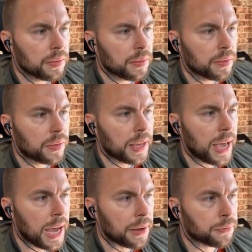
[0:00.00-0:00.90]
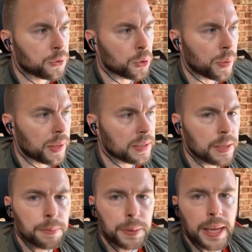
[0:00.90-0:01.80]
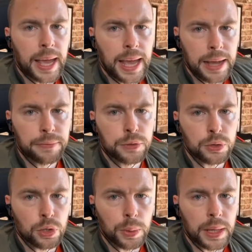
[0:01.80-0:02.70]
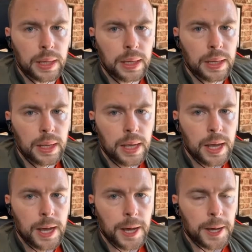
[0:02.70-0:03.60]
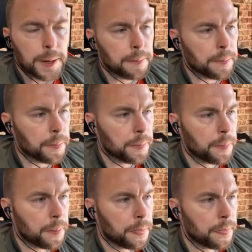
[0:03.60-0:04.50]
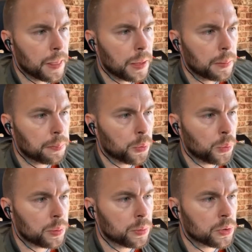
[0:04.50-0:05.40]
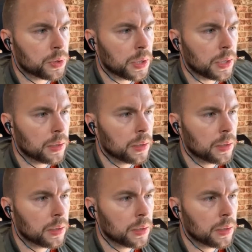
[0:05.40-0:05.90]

they have to. They simply have to do it. But we will see.